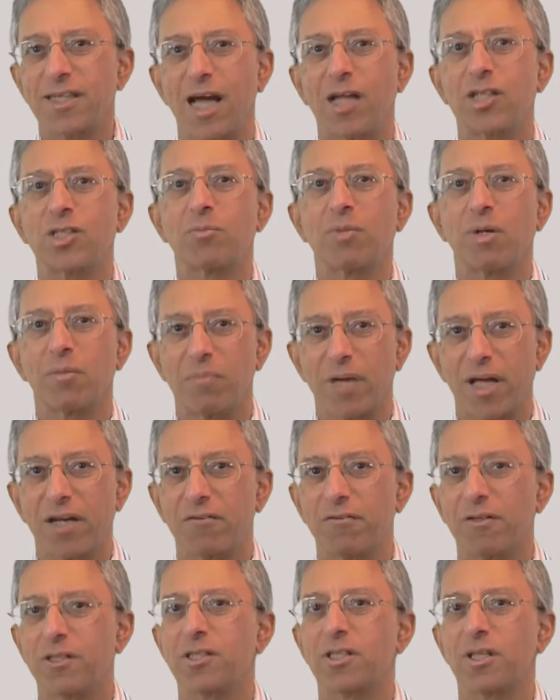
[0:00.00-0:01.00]
tangible
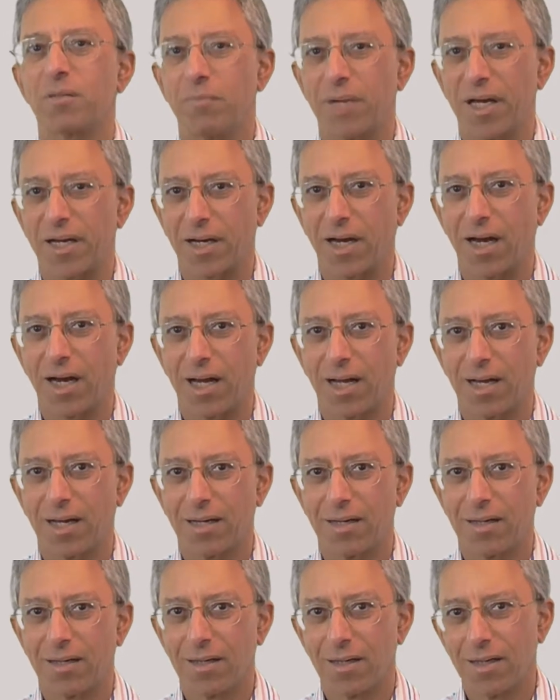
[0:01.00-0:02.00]
benefits, the better.
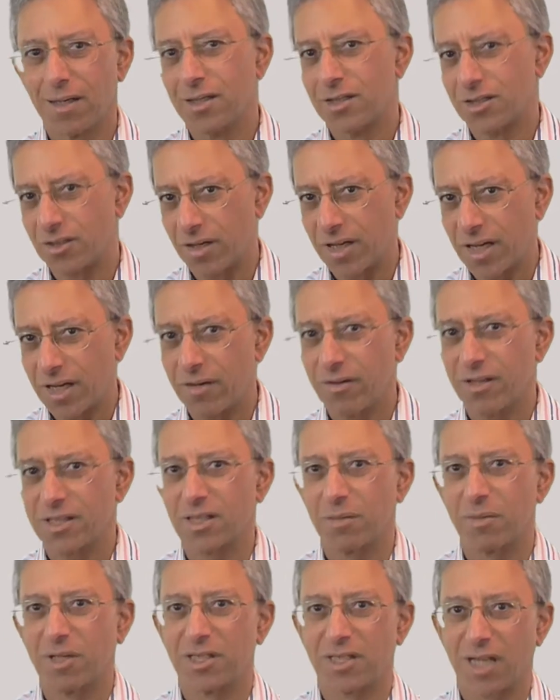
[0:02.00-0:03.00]
So here are
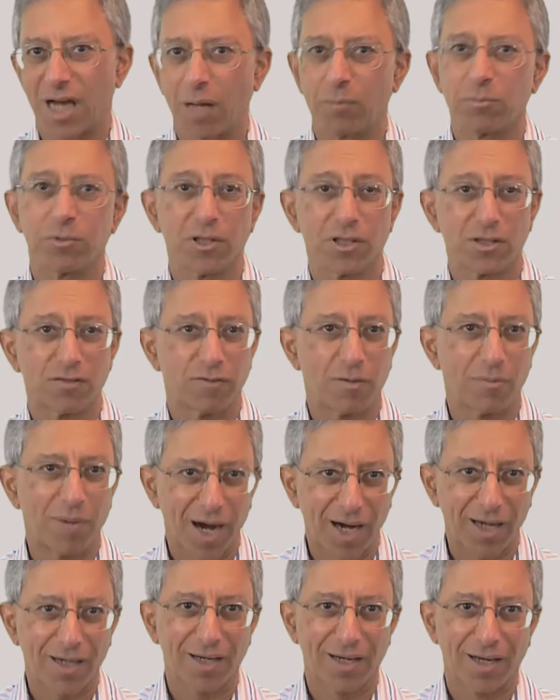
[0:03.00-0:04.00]
some examples from
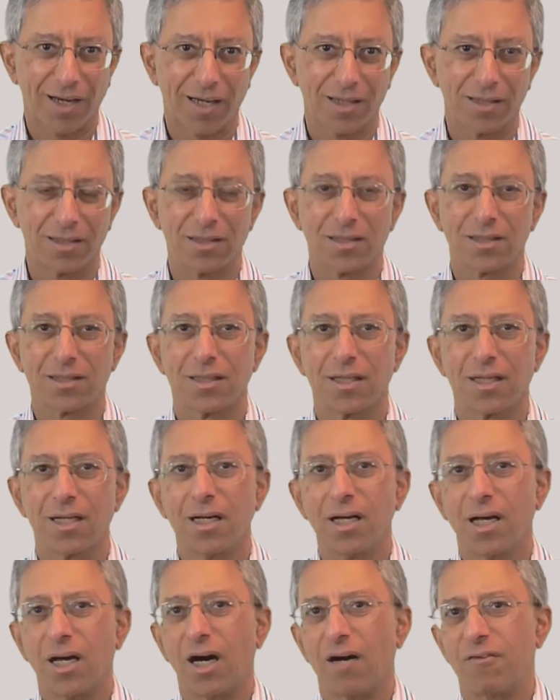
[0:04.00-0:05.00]
our clients.
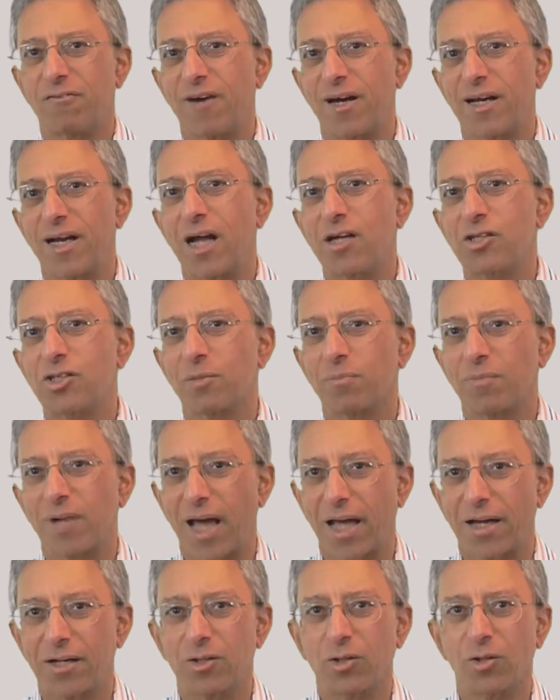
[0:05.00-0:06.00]
A financial
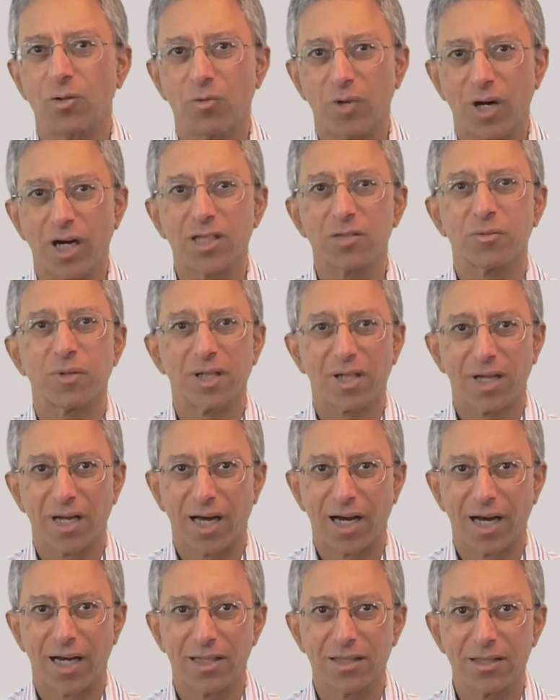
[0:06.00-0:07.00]
planner who works with
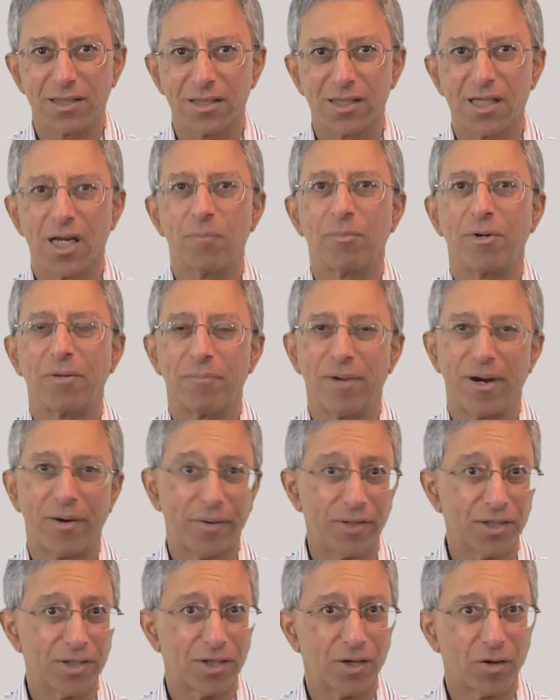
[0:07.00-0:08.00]
clients
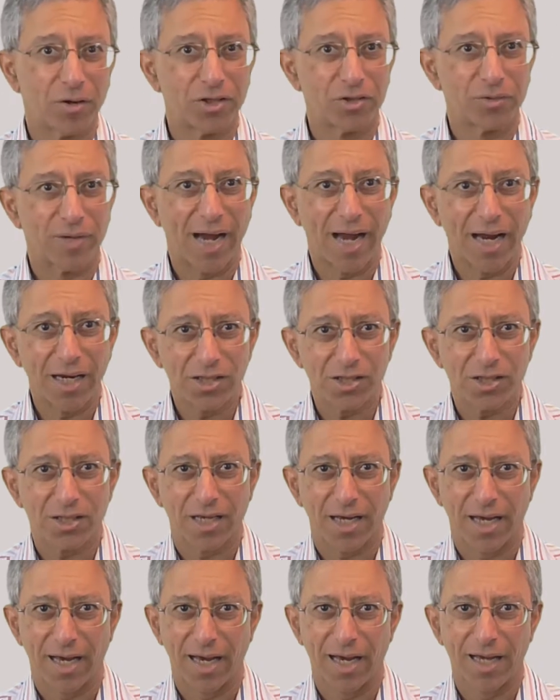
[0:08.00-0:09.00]
preparing to go into aged
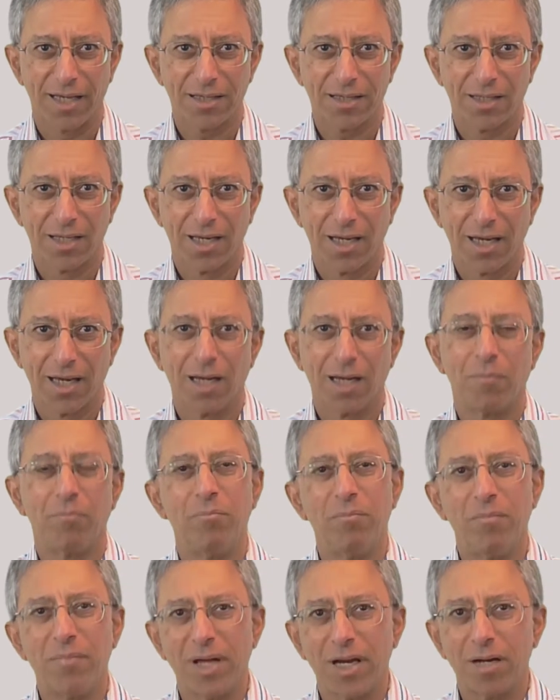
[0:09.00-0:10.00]
cares
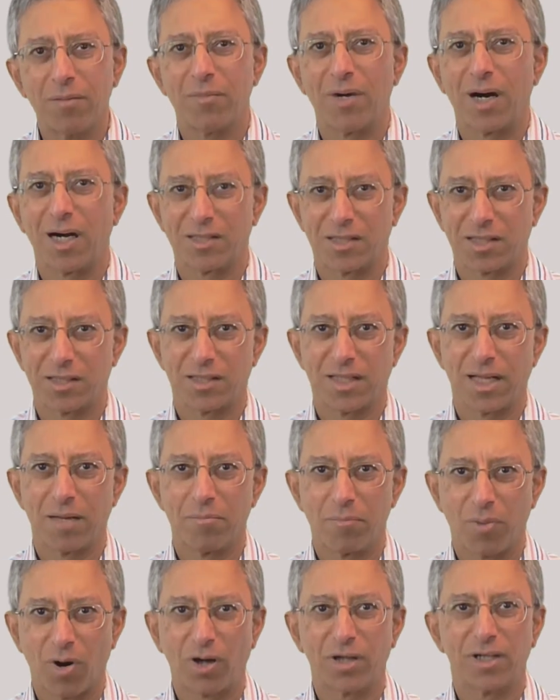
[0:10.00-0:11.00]
minimizes their
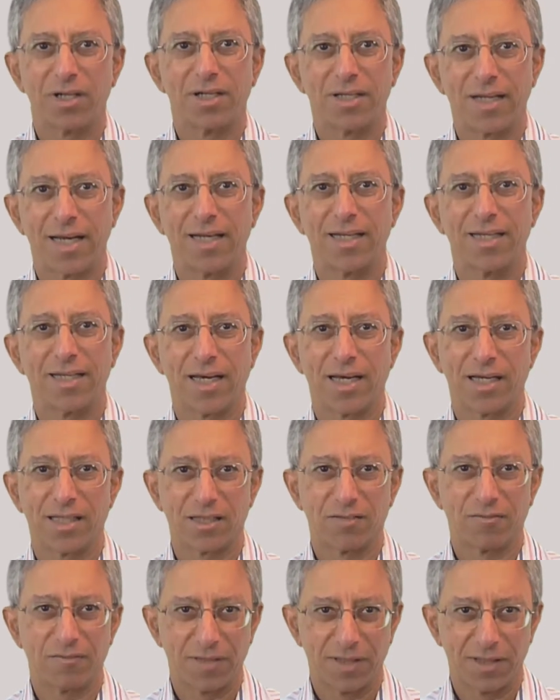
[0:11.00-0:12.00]
bond and daily
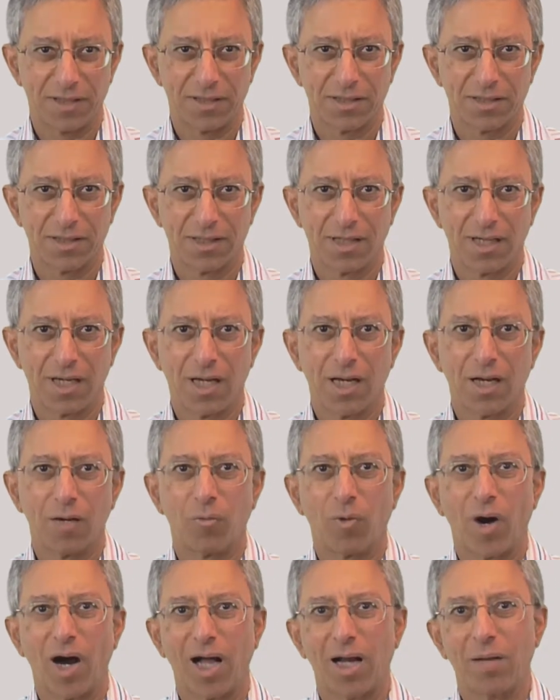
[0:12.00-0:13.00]
cares fees
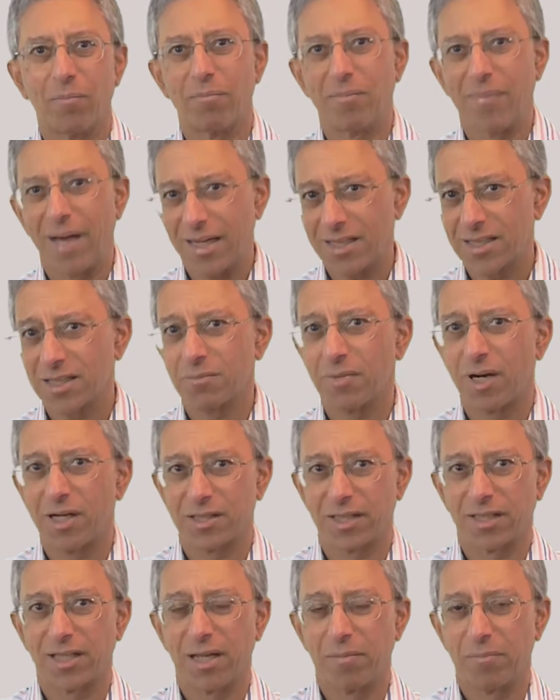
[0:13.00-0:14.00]
while
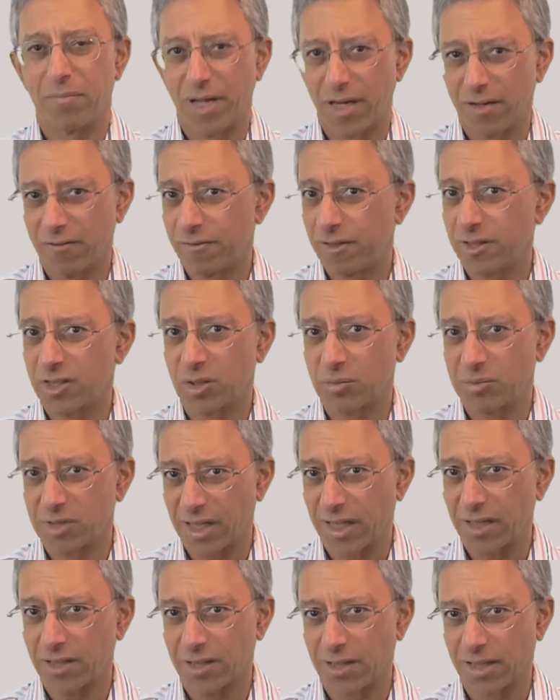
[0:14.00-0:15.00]
maximizing their benefits from
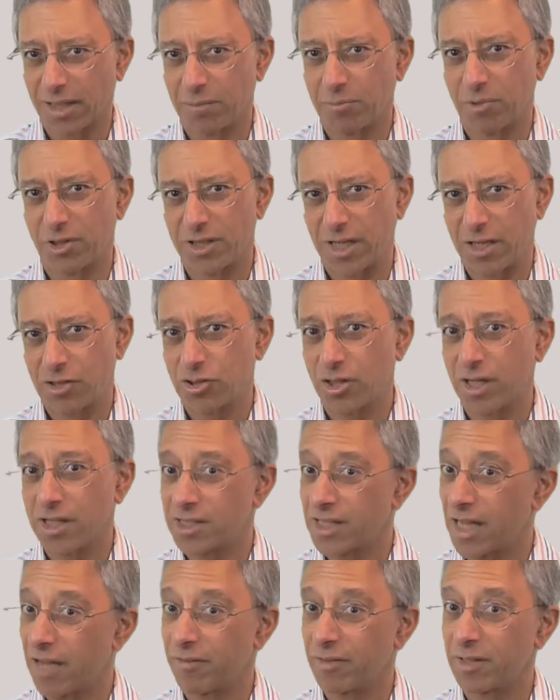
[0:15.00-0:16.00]
Centrelink, potentially
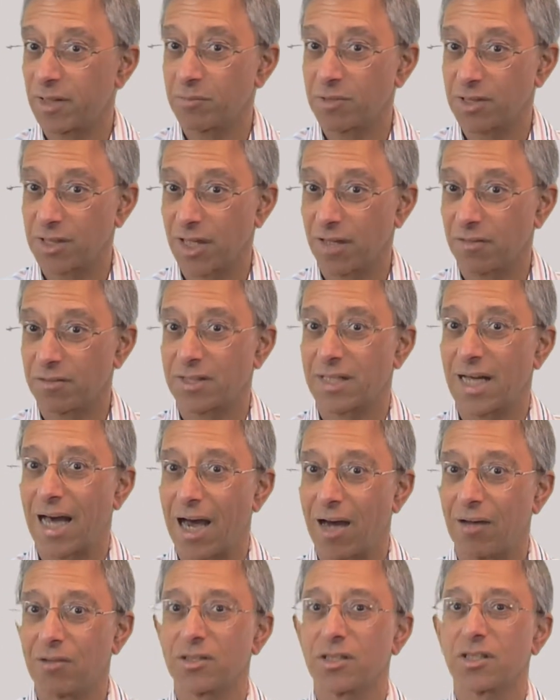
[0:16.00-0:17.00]
saving themselves
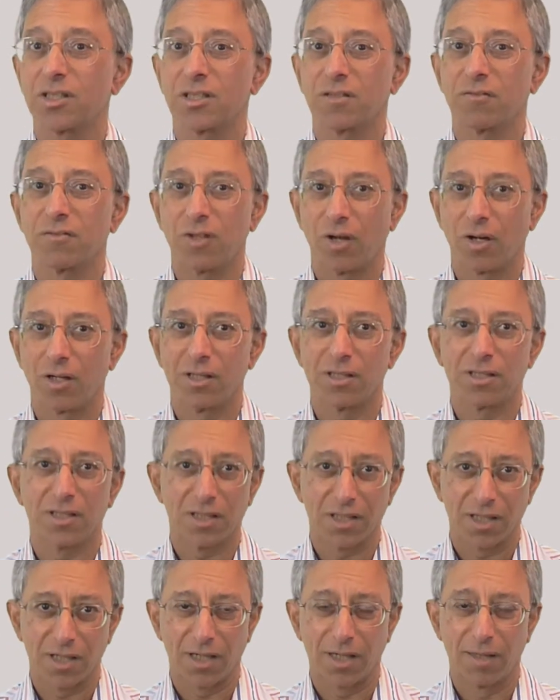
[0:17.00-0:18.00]
thousands of dollars
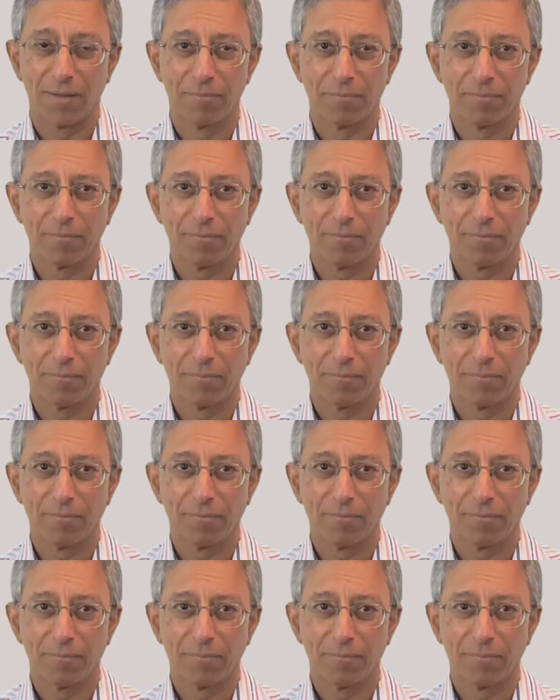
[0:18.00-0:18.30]
a year